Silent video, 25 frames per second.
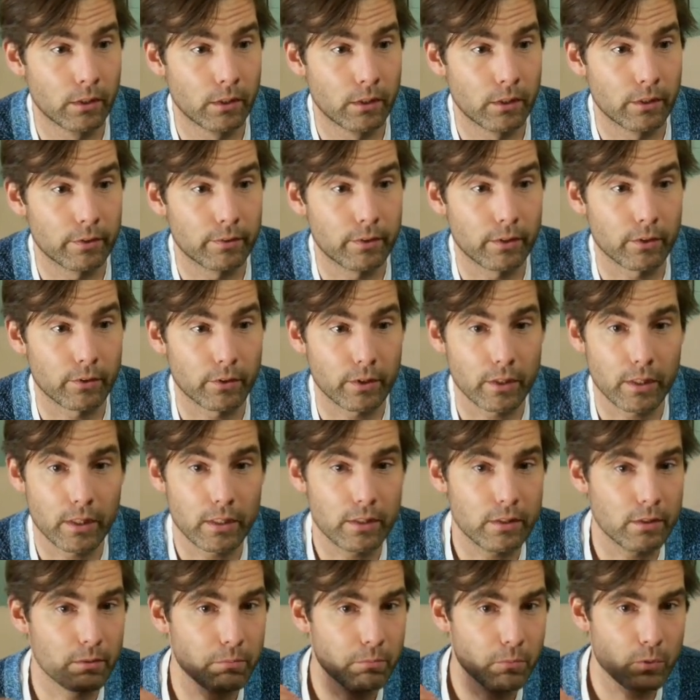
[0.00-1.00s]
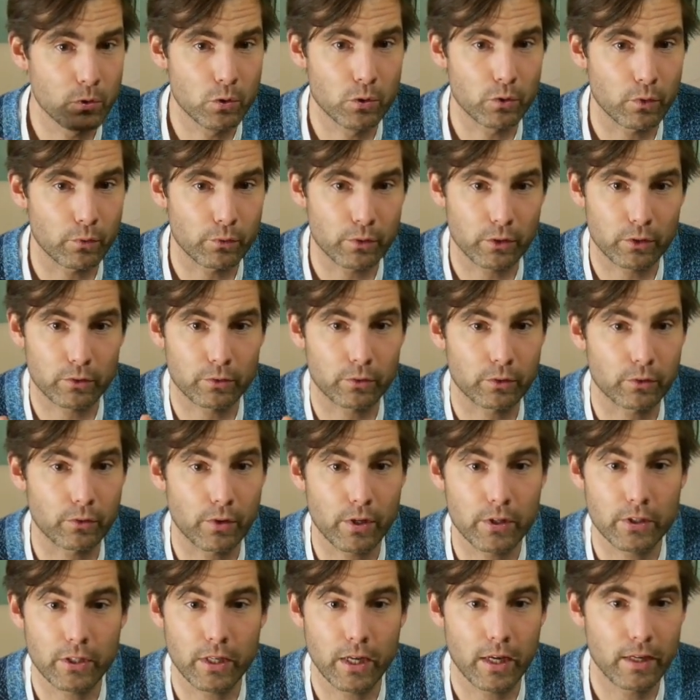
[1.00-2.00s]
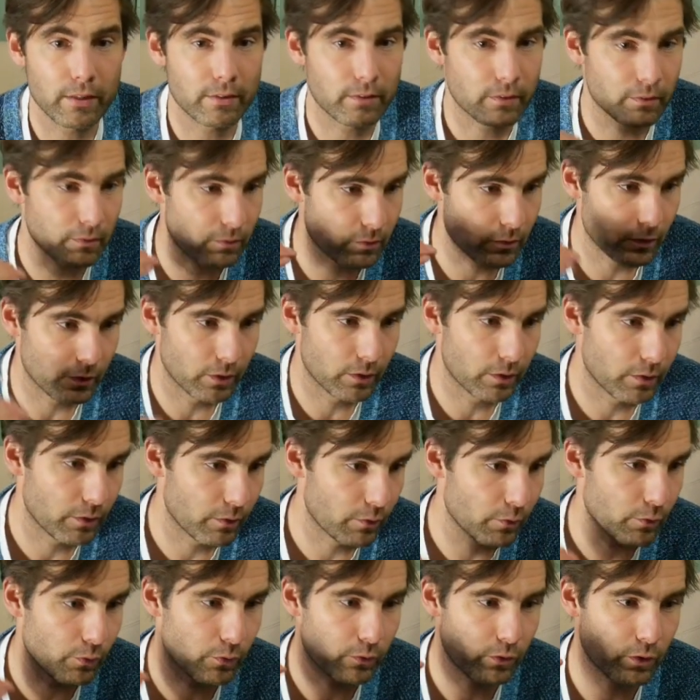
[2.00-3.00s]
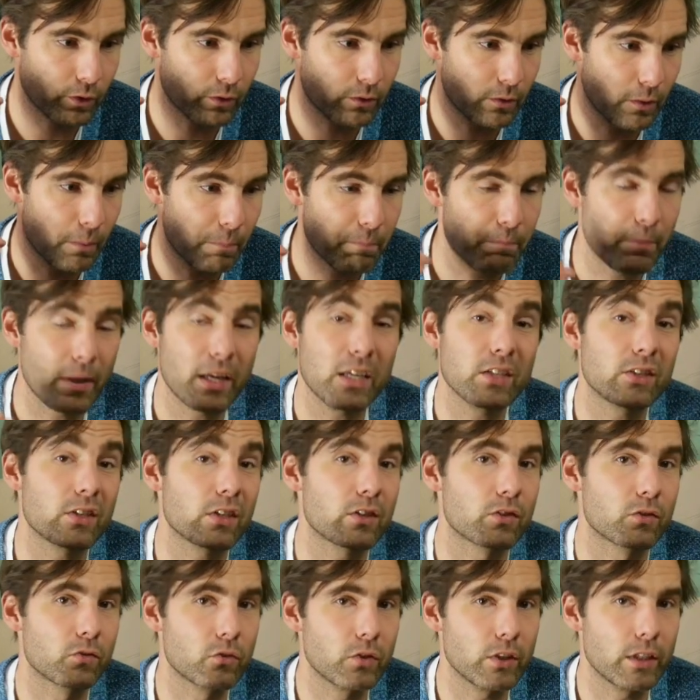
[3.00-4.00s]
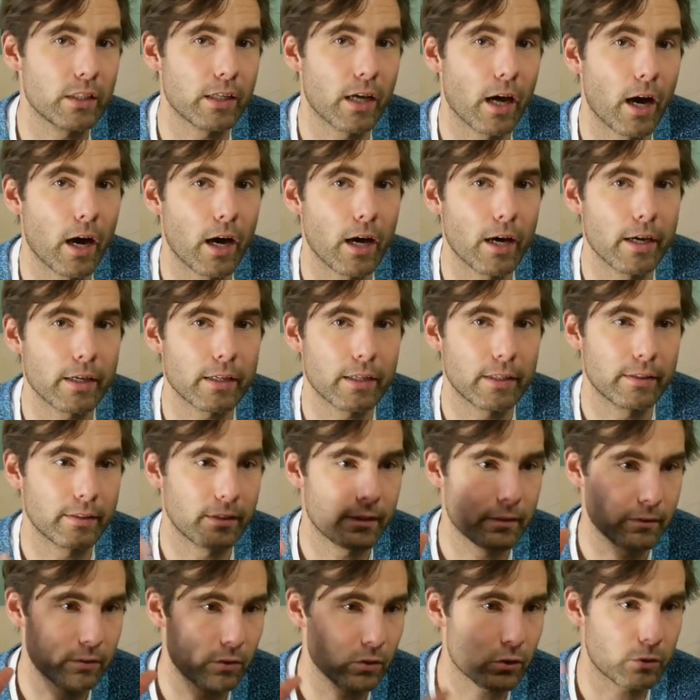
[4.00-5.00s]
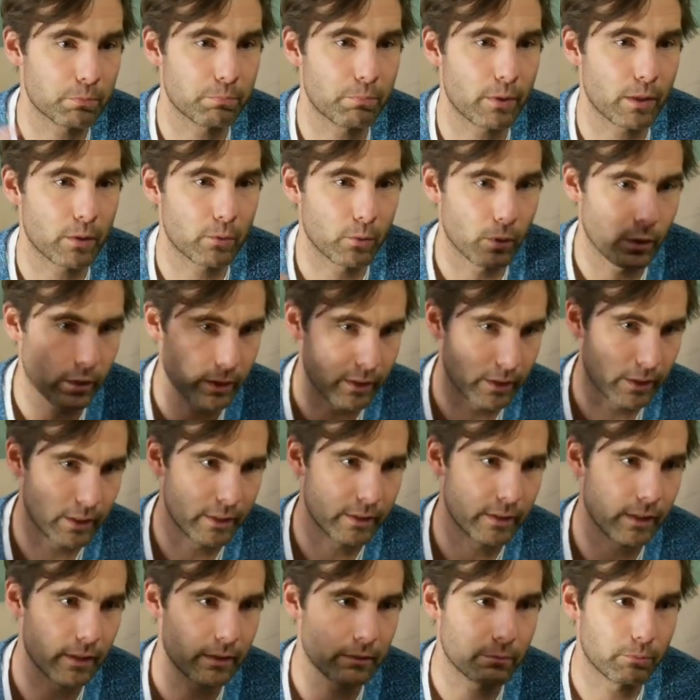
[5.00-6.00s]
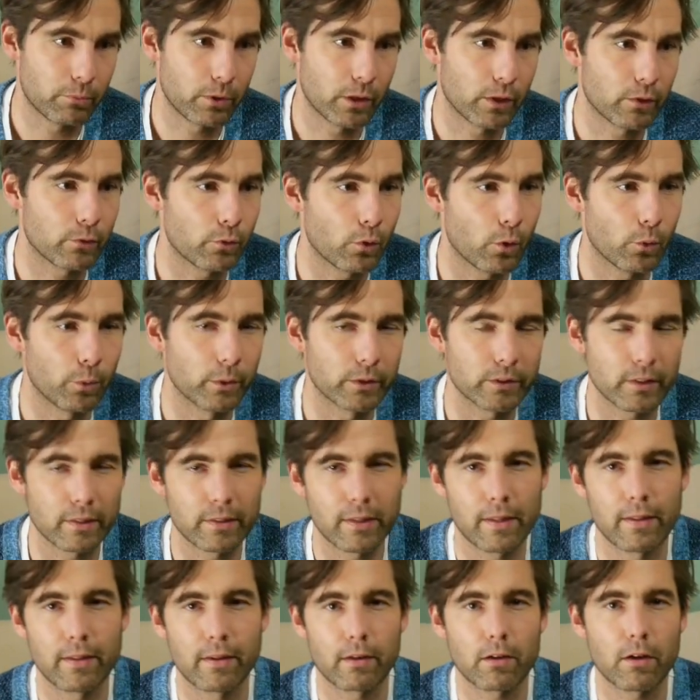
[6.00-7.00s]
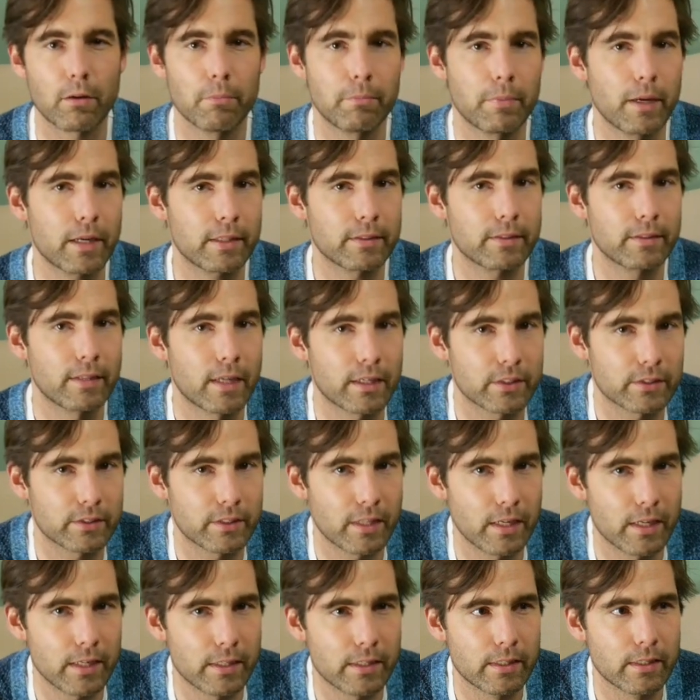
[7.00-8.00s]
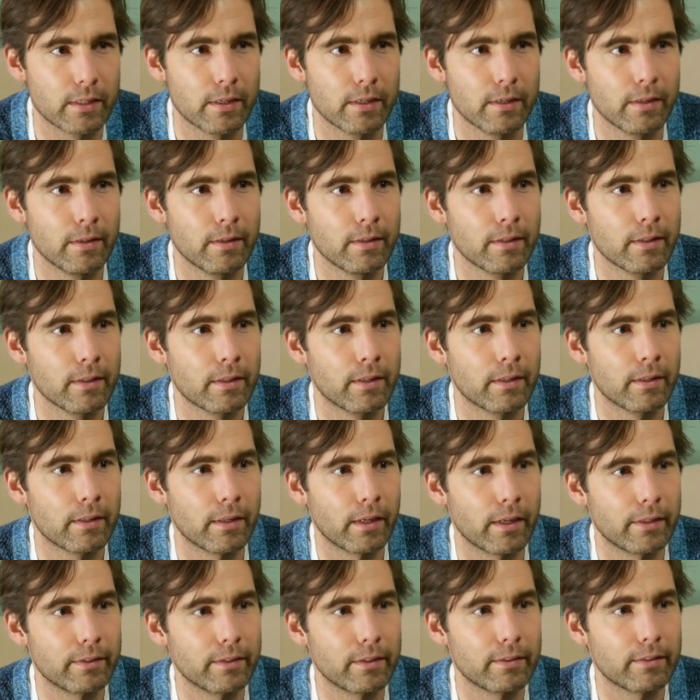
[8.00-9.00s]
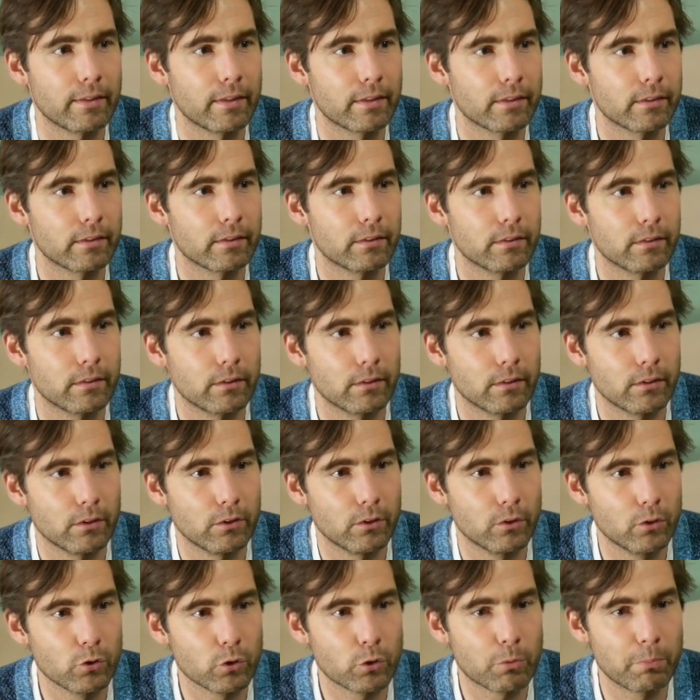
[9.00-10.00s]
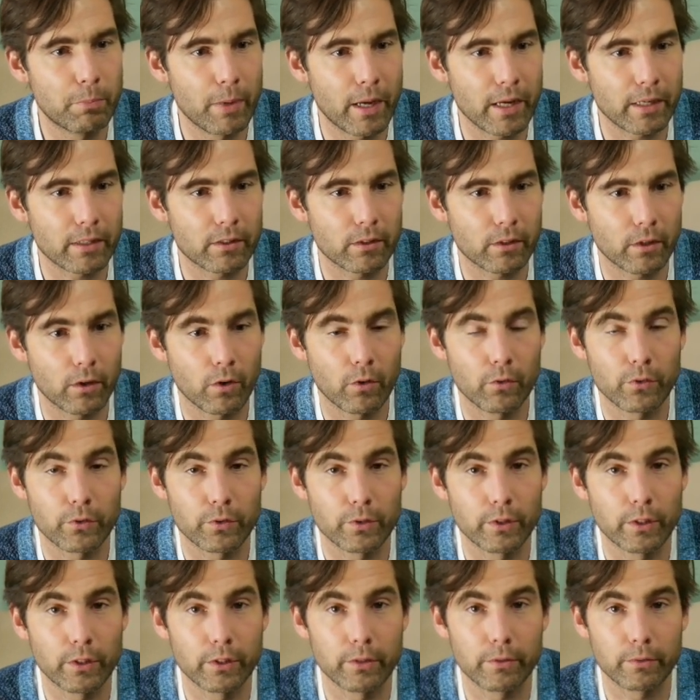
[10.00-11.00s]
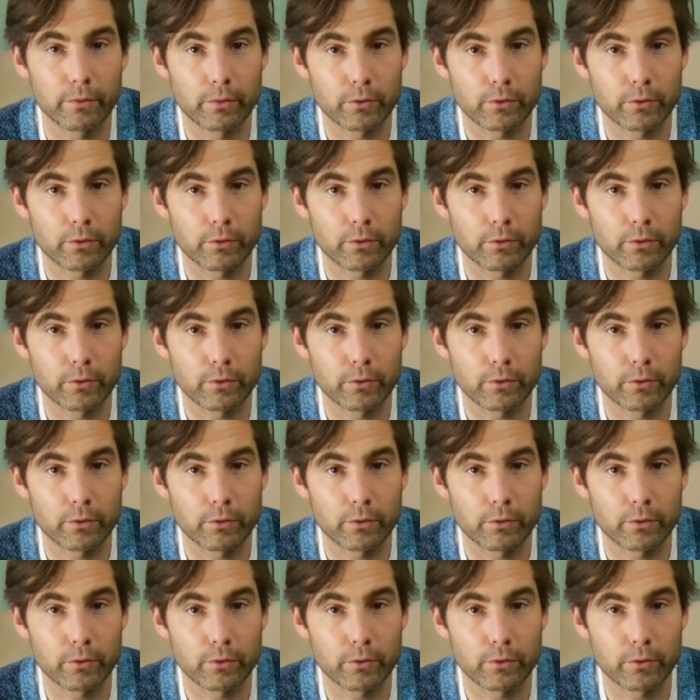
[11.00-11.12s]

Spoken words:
They're in the mood of the Crazy 8, the pace is really high and they just pick one and they bring it forward, and then they come back the next day and then they look back on the